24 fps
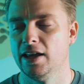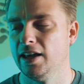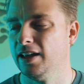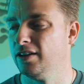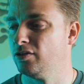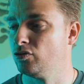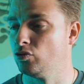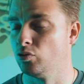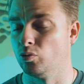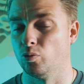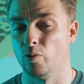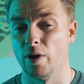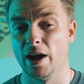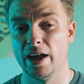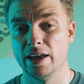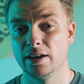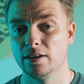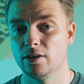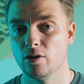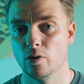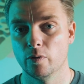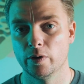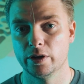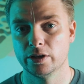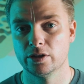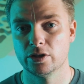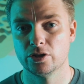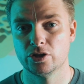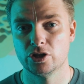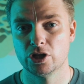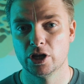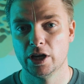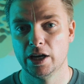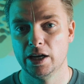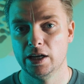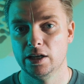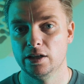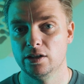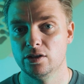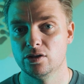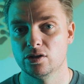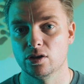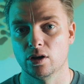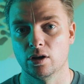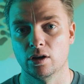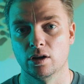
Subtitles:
Is Red going to change?